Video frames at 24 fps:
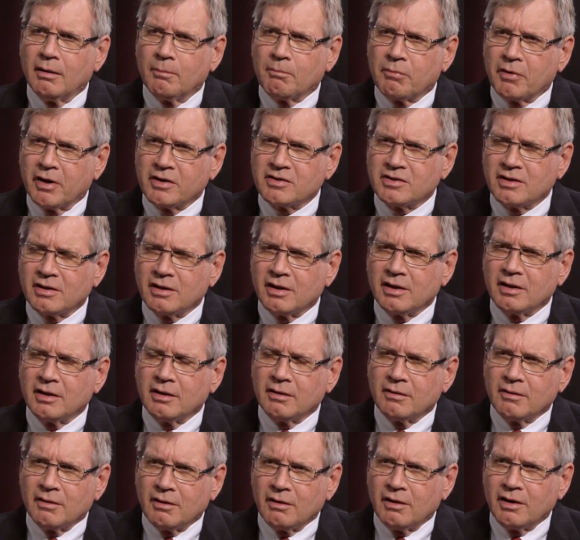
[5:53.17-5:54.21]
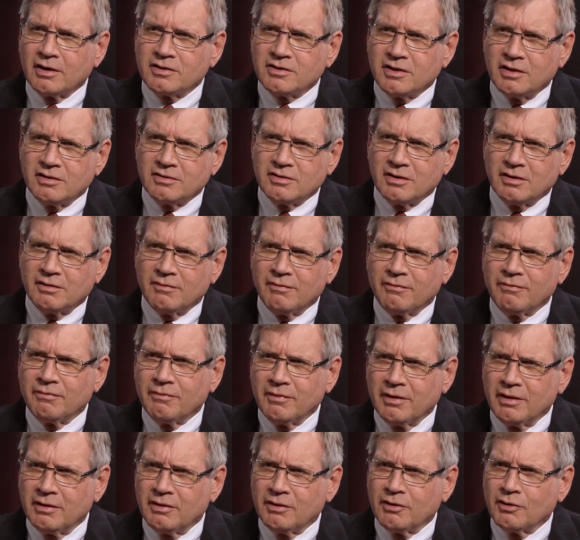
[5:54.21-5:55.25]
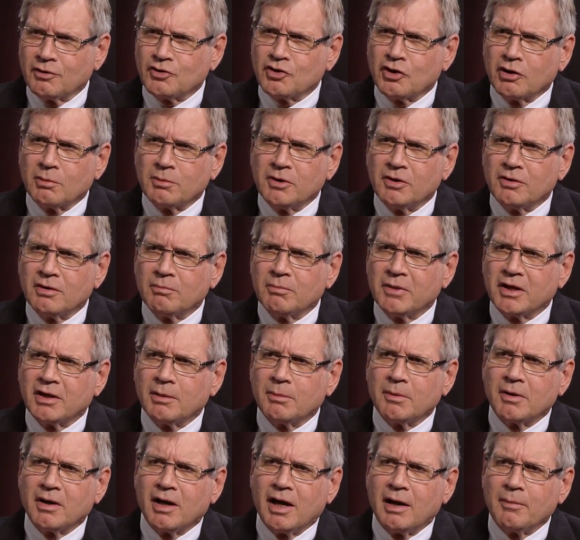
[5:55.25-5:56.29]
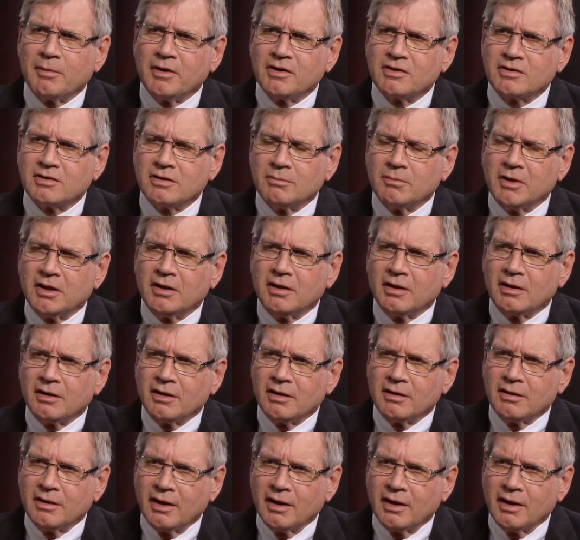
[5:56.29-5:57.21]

Presently, the law says that into your term you can become a lobbyist immediately.